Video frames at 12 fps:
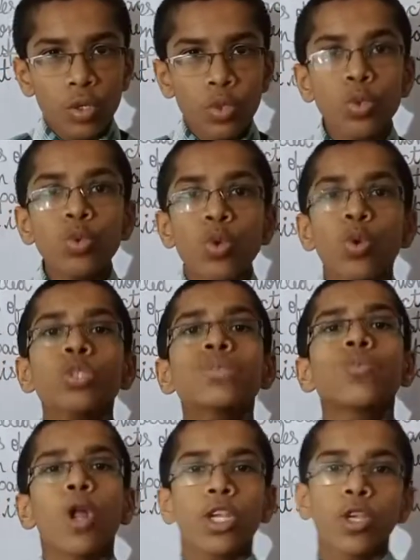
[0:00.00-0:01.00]
to those
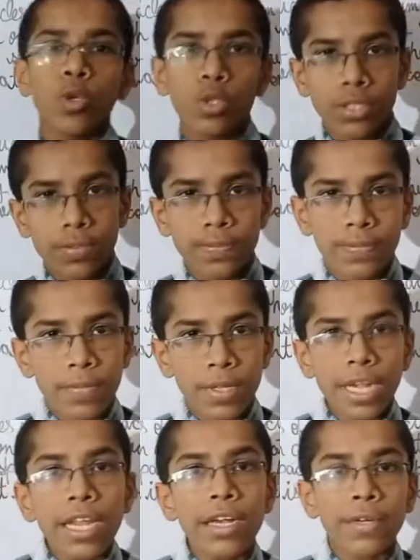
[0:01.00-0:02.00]
molecules.
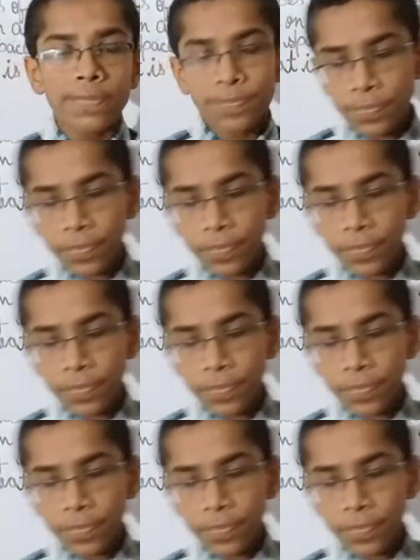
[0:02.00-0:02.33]
Clear?